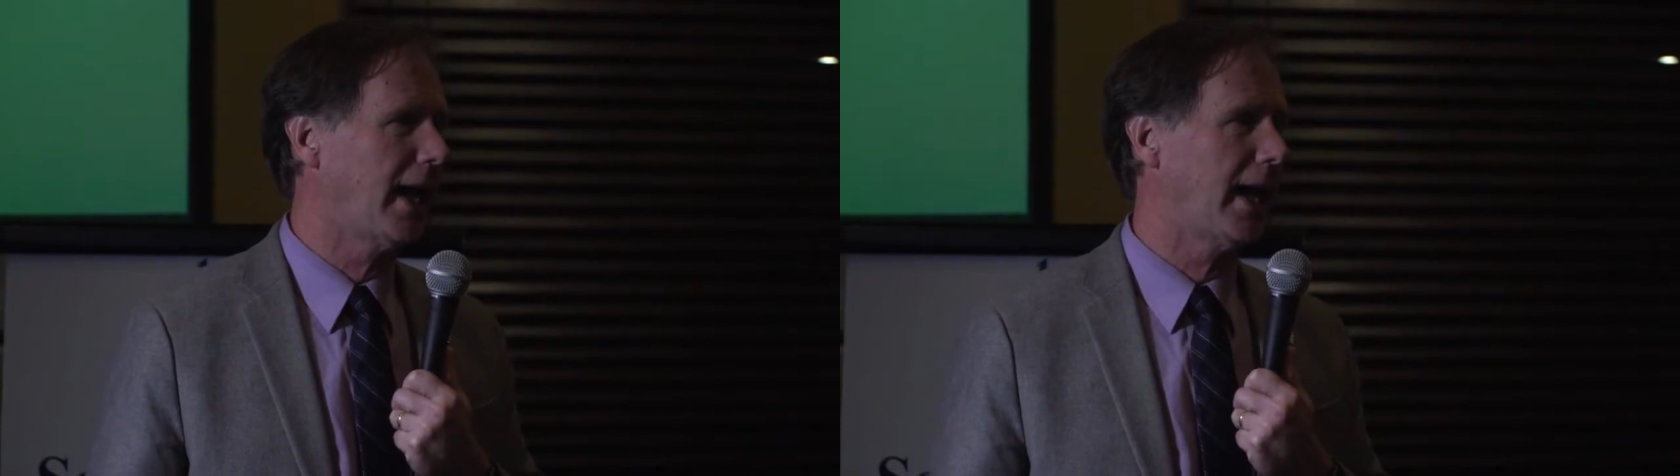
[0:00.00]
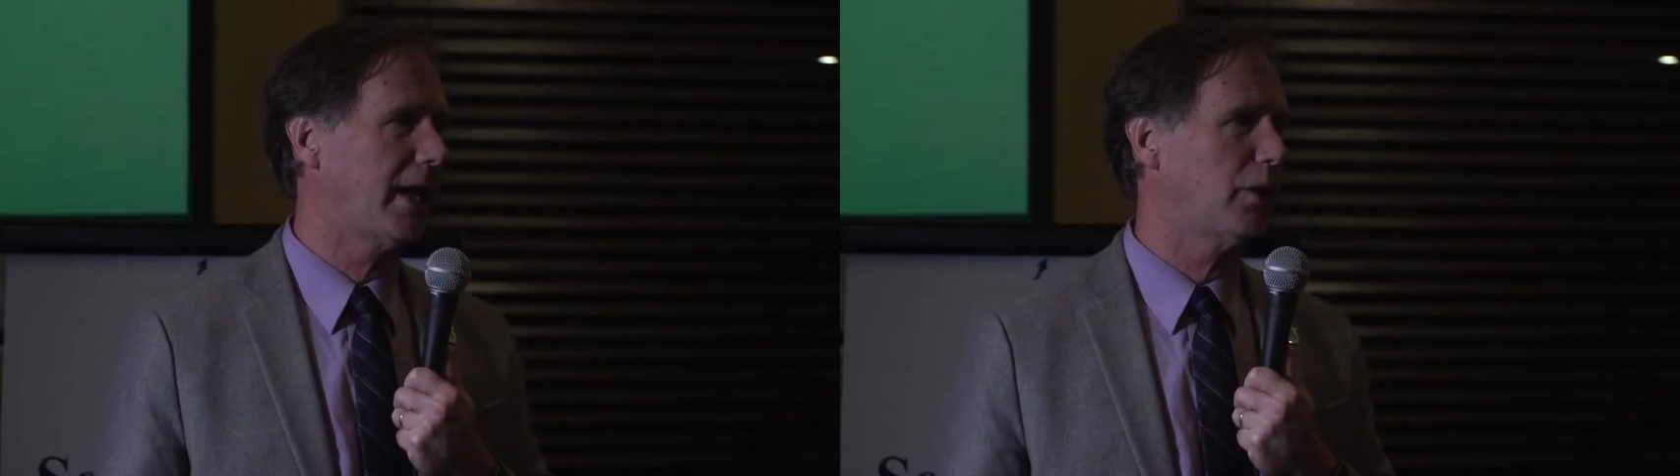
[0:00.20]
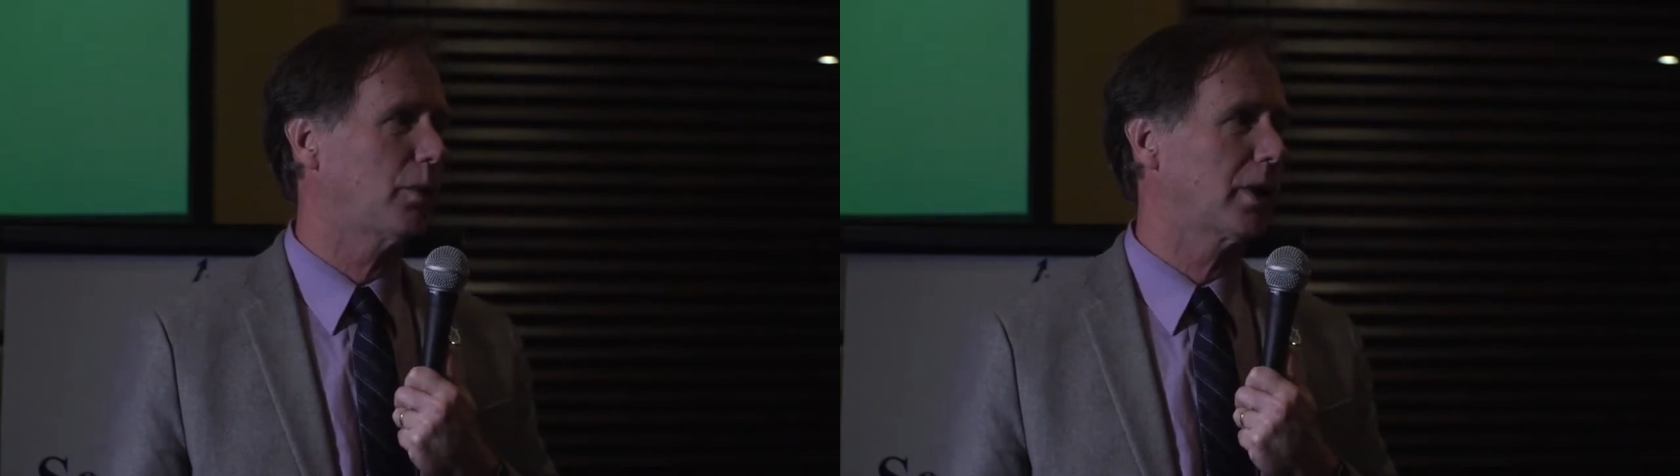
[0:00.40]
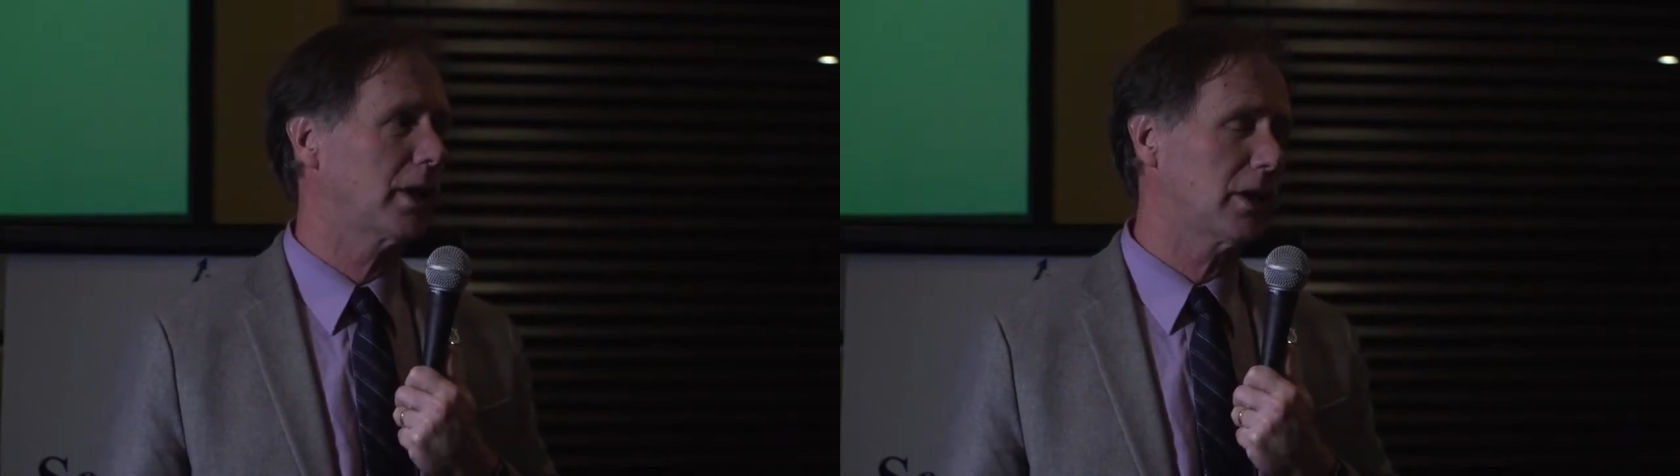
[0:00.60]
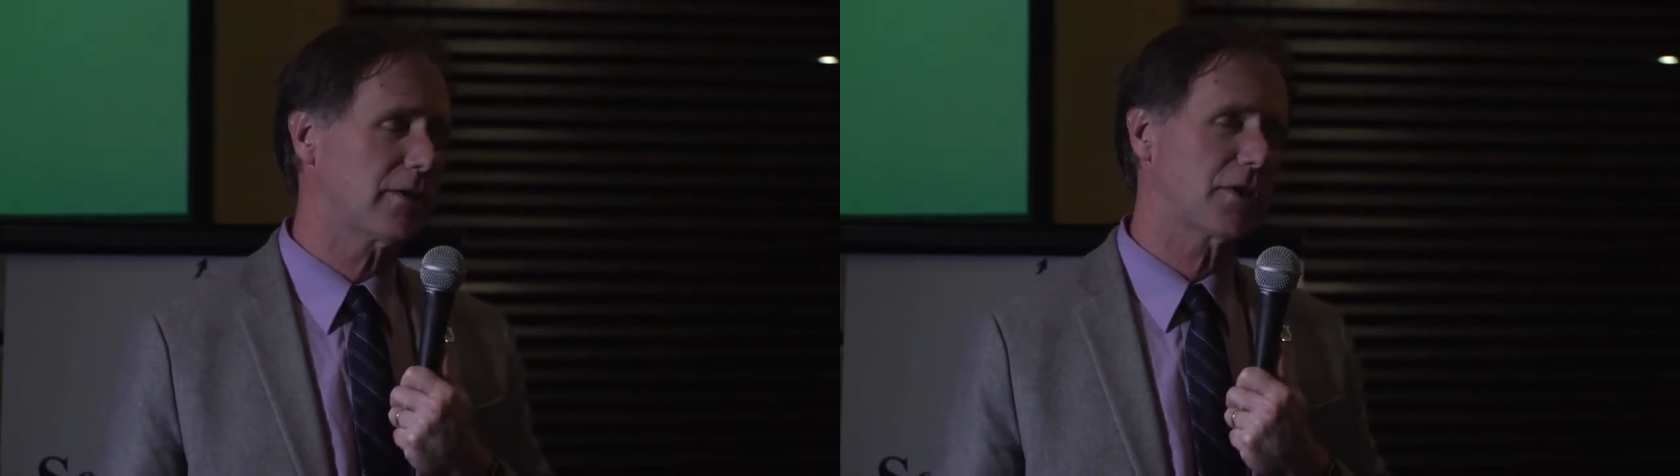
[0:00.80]
and we're
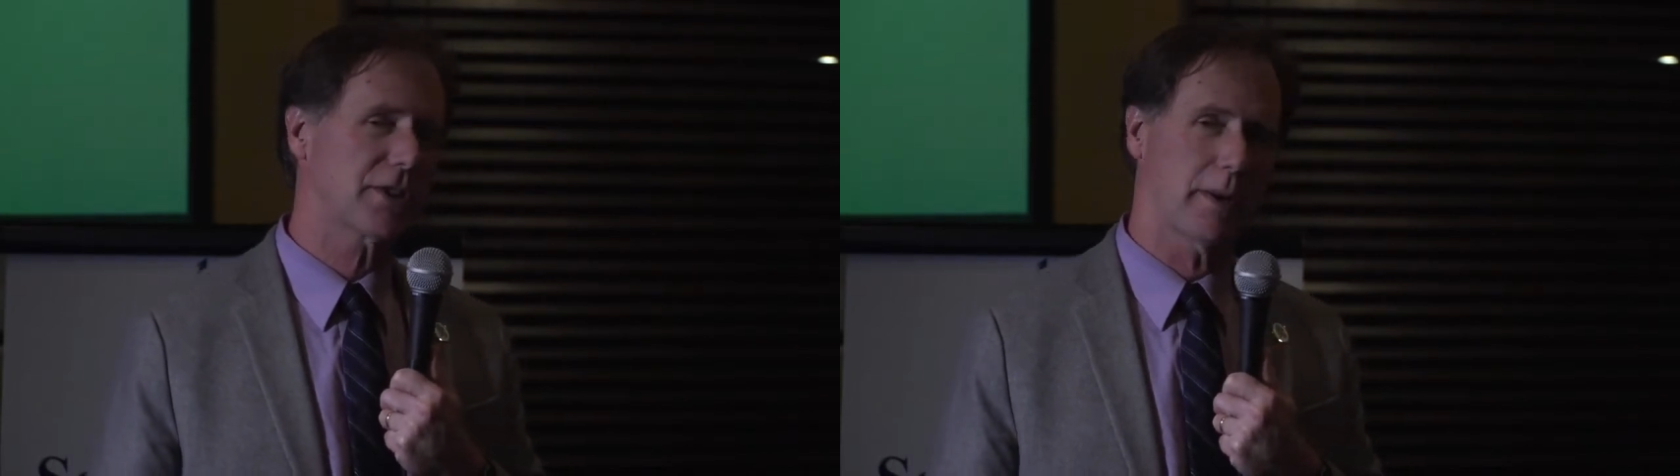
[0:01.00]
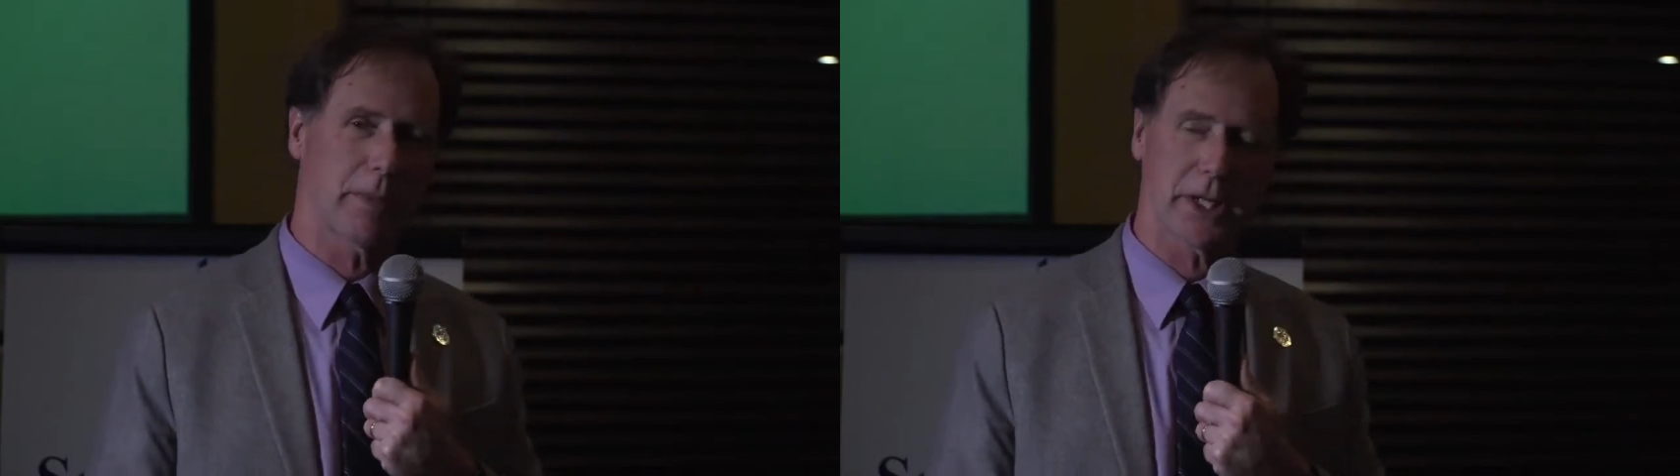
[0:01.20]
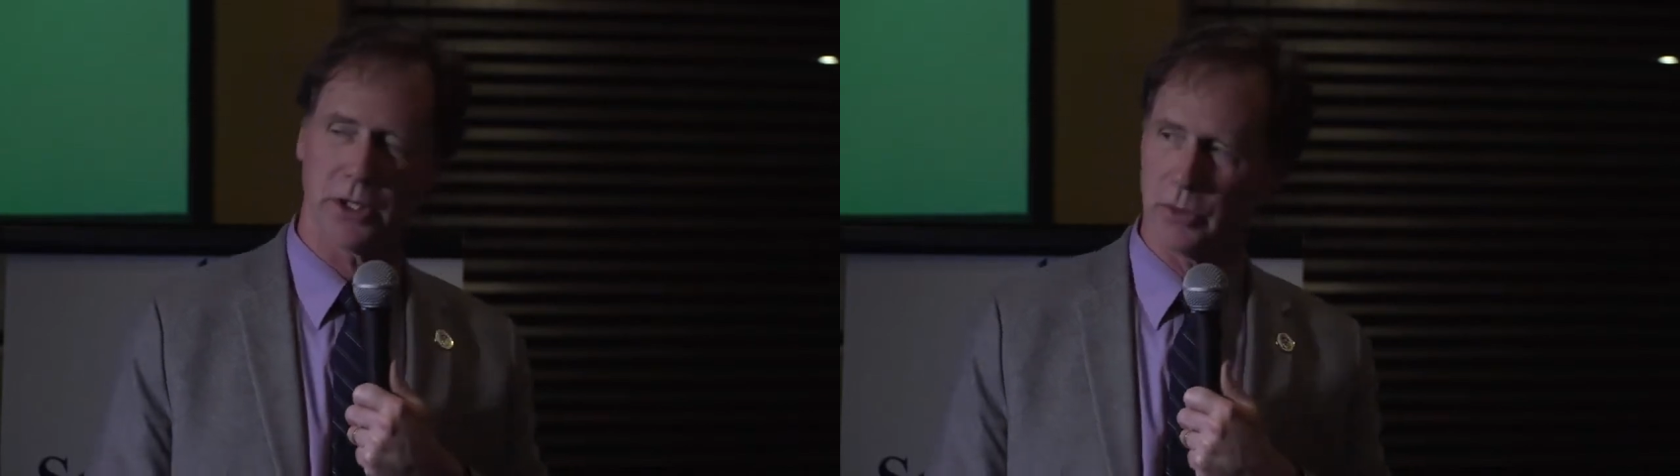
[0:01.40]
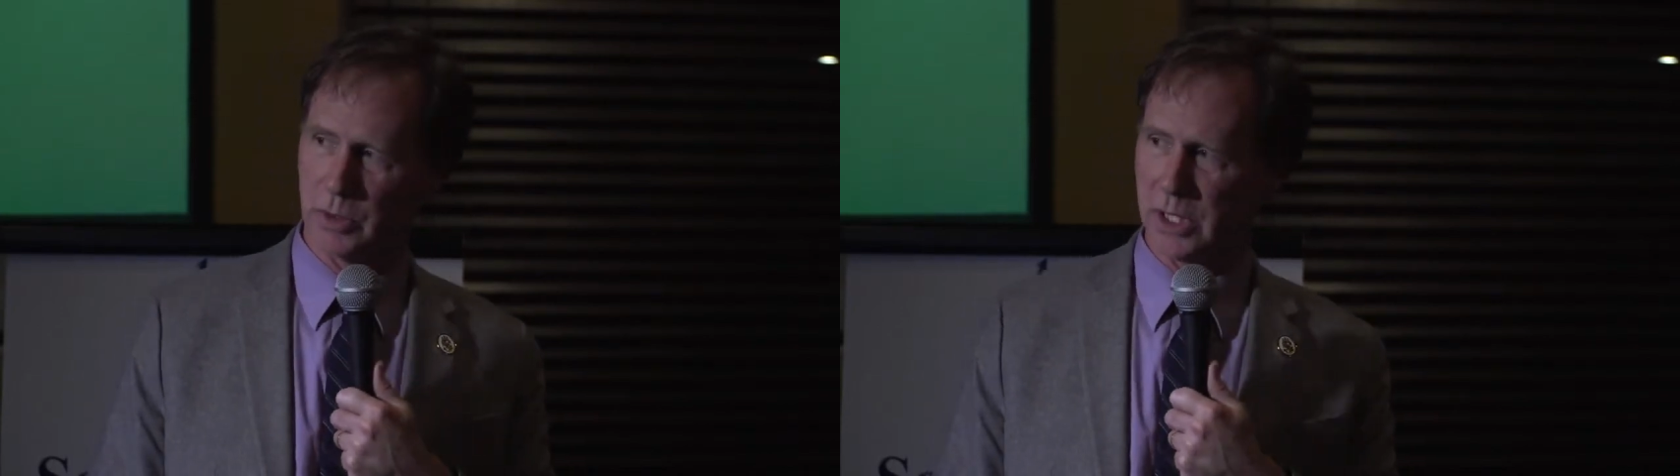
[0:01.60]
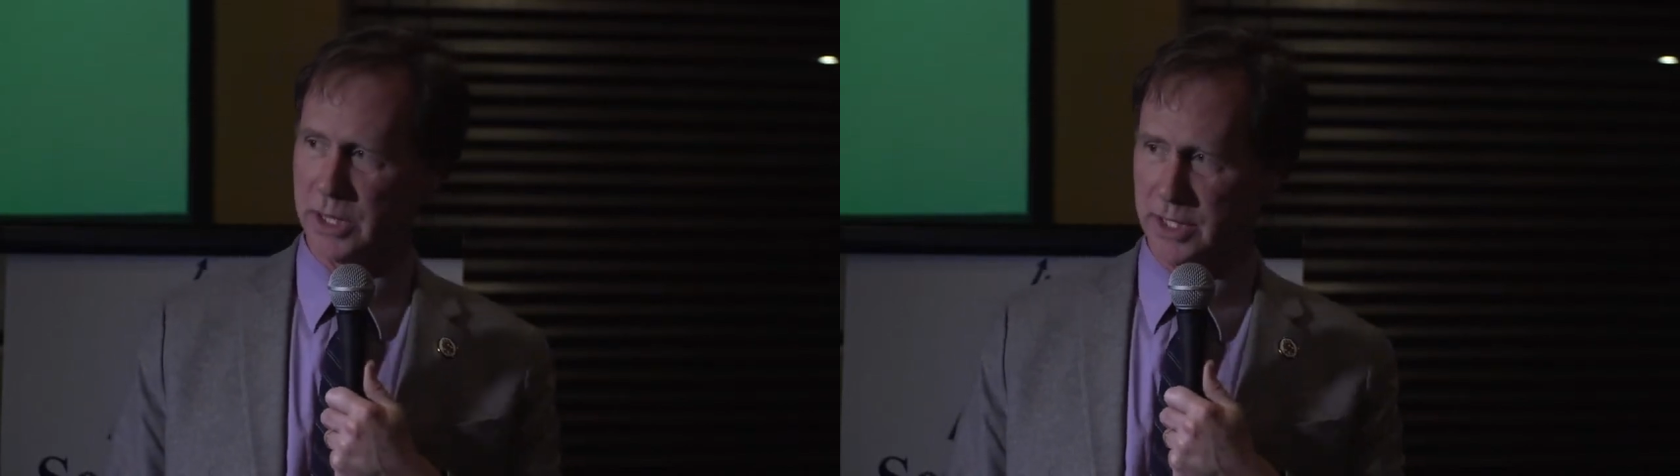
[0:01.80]
going to look for somebody who
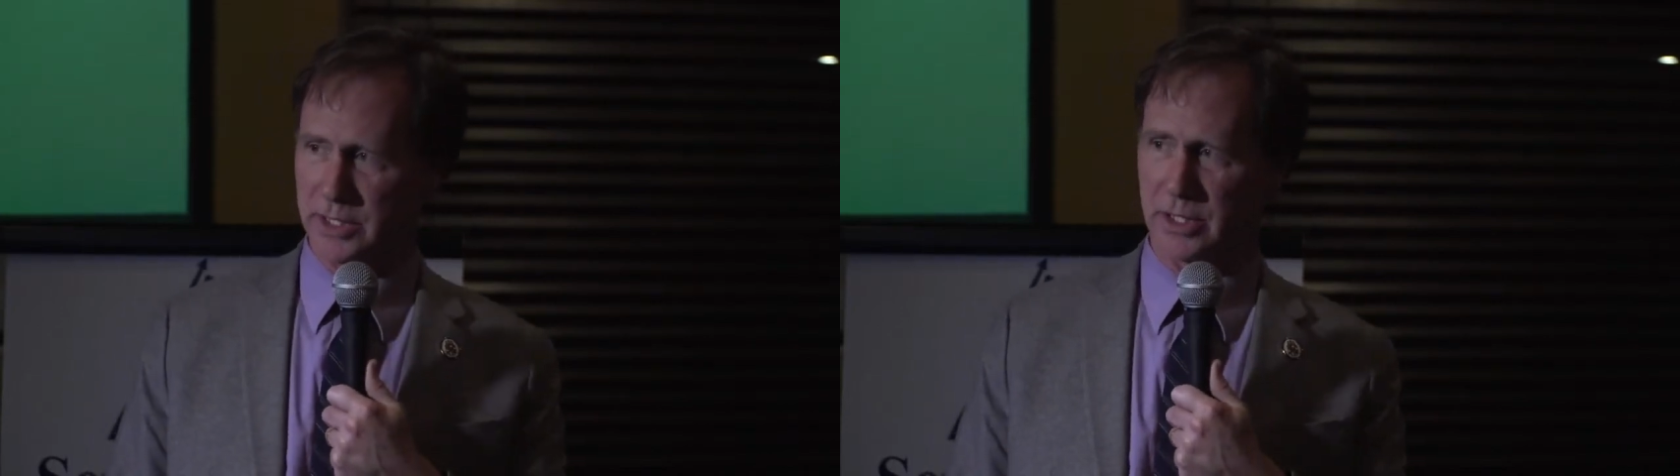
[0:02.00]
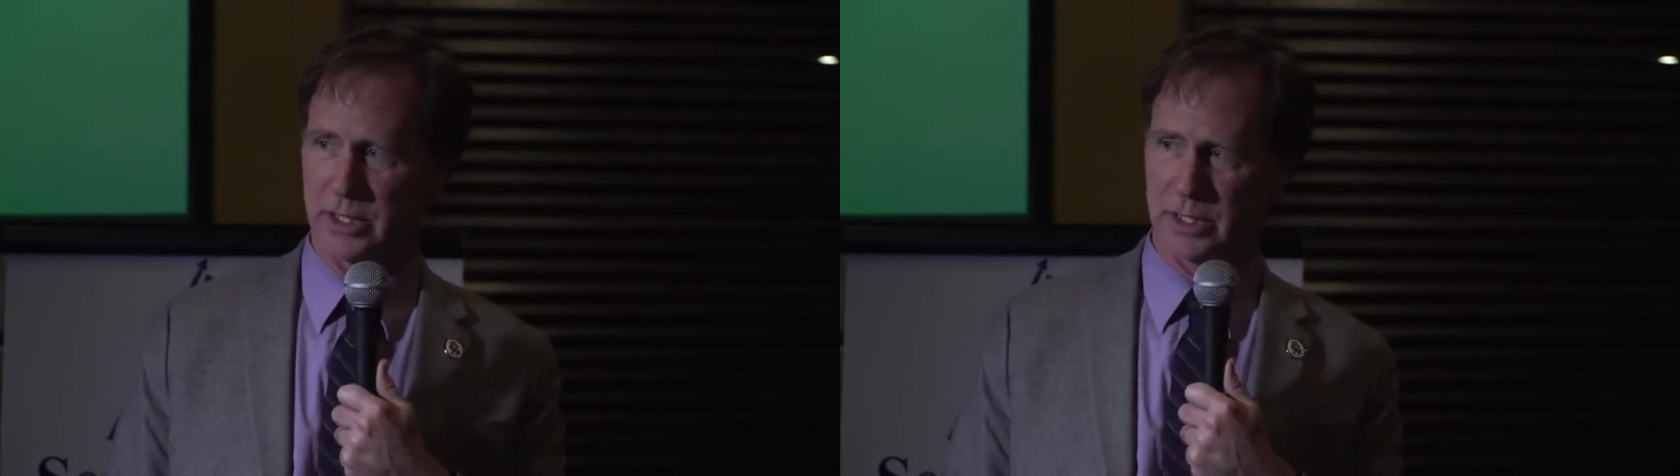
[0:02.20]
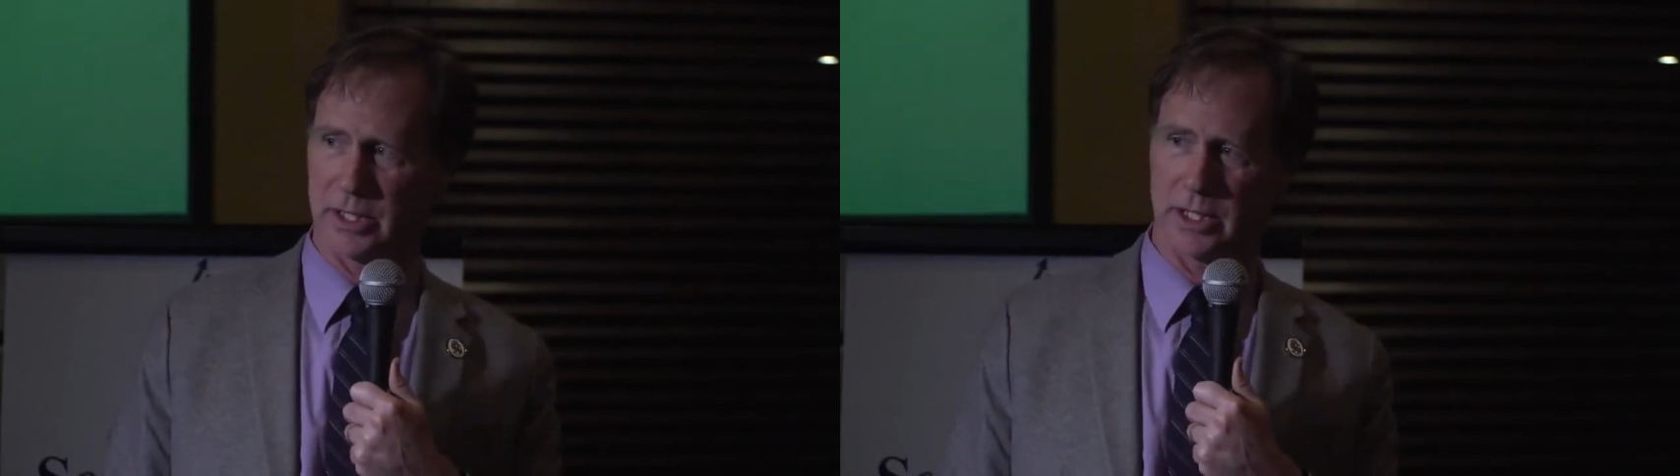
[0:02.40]
really thinks that